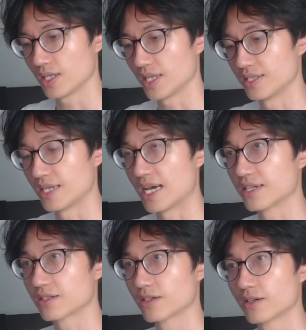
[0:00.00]
and
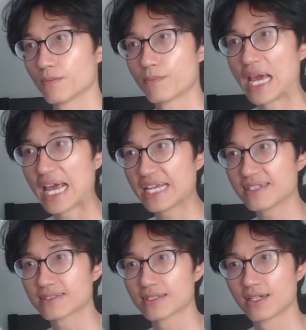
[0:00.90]
then
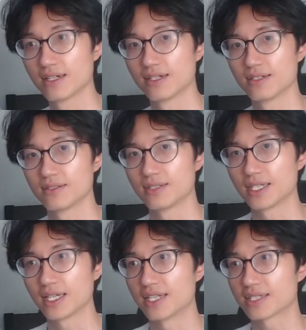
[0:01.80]
paste
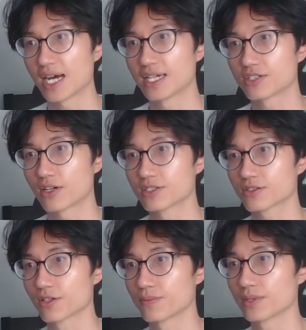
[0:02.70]
the entire
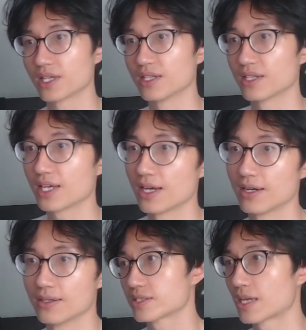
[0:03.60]
transcript in here.
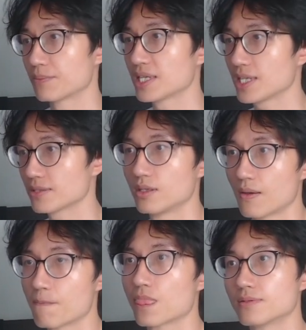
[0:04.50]
Submit it.
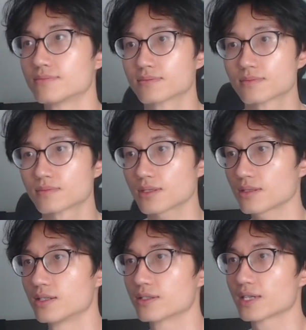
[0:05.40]

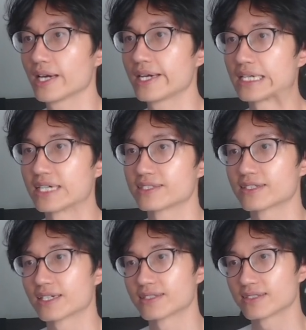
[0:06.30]
Okay, as you
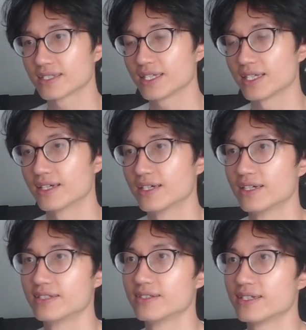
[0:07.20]
can see,
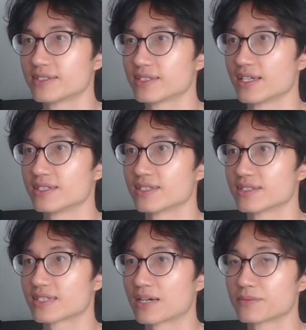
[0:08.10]
this is the
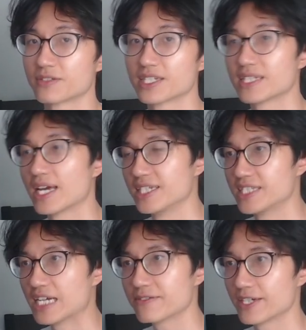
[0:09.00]
summary that it
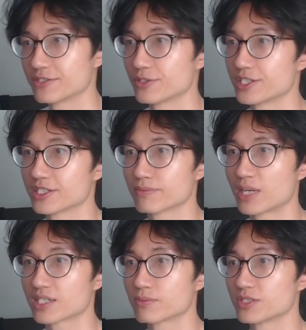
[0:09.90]
generates, which is
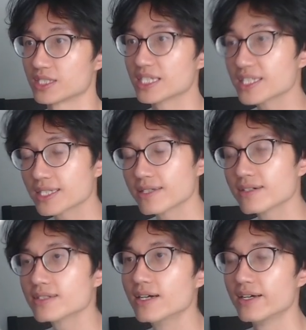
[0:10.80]
much more
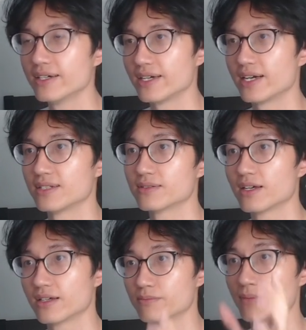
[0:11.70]
detailed and
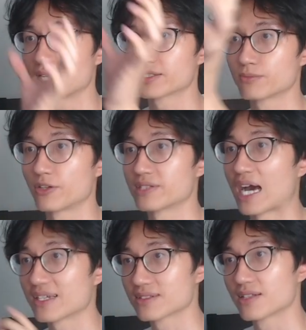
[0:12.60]
much more
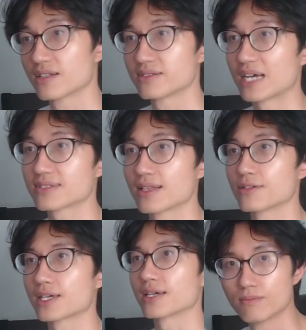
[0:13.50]
nicer
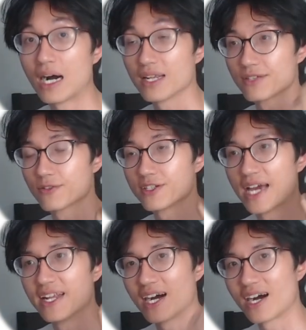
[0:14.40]
looking. But if you want to
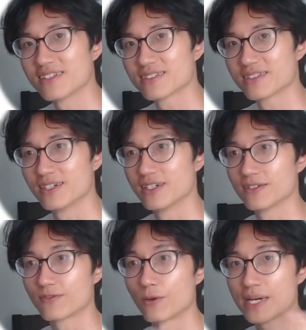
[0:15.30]
enhance the
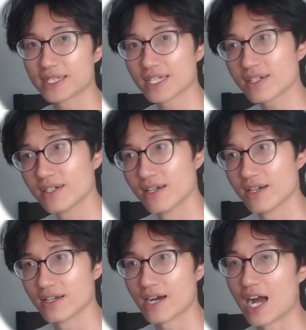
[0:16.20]
formatting,
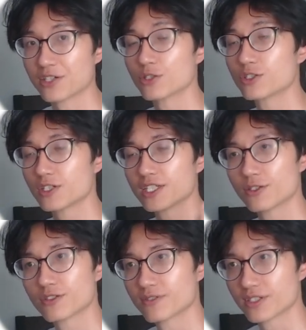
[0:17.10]
I usually
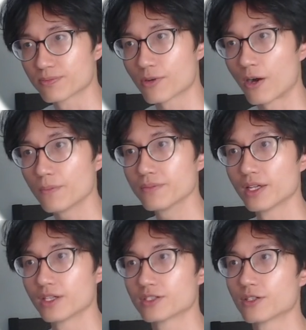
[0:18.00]
use this prompt.
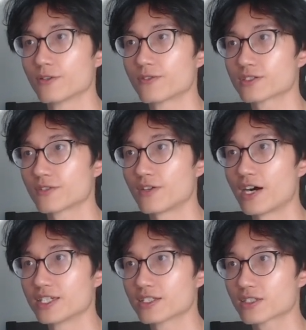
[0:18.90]
So first of all,
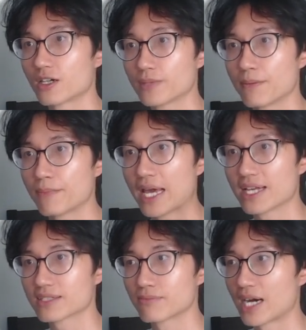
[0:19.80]
I just copy and
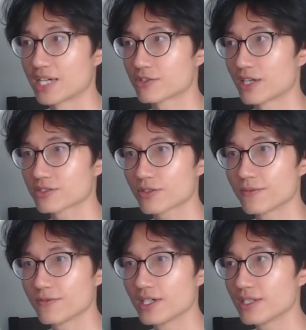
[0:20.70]
paste my
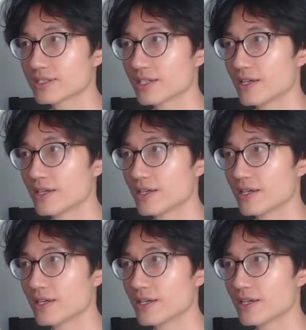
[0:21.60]
transcript first.